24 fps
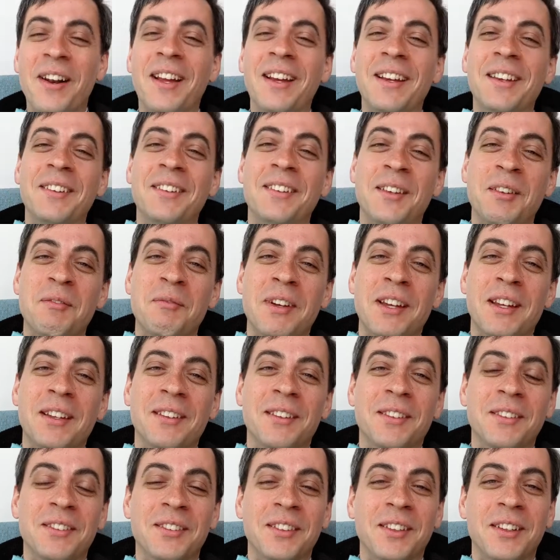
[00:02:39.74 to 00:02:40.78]
I used to make
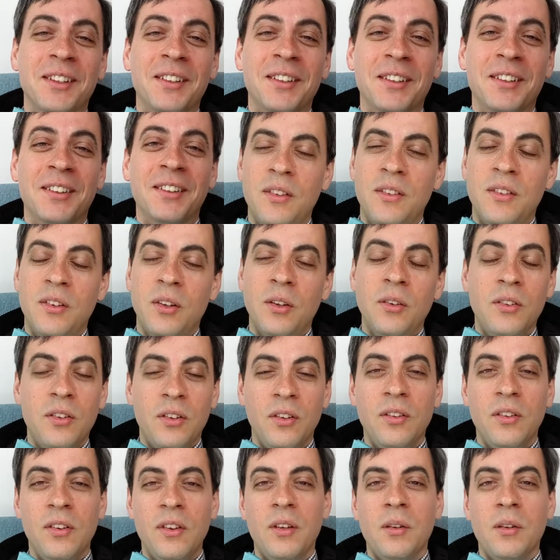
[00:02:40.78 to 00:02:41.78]
the shirts. So this is